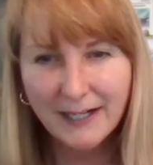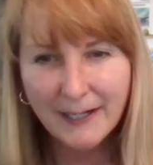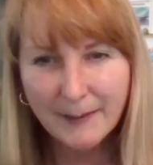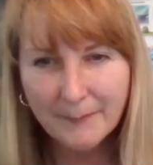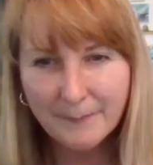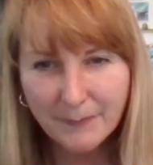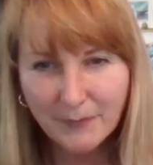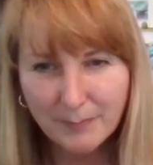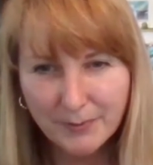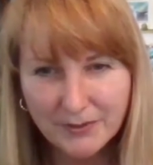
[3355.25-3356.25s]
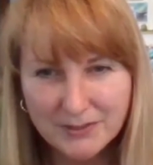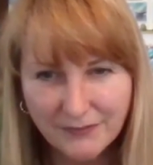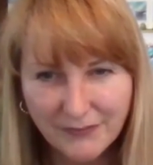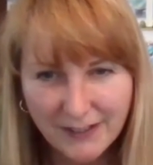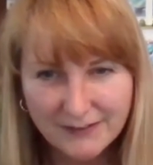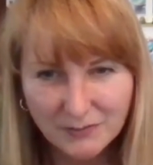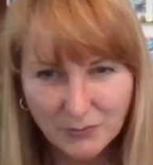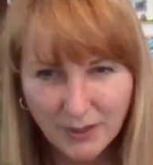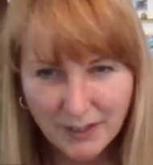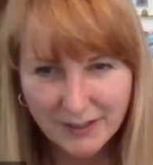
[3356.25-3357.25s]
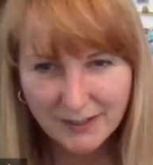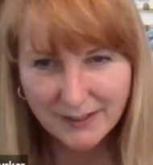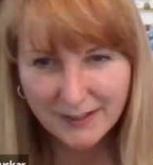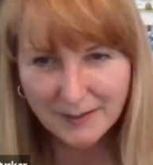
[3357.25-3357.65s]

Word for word: um, with protein, fats, and water.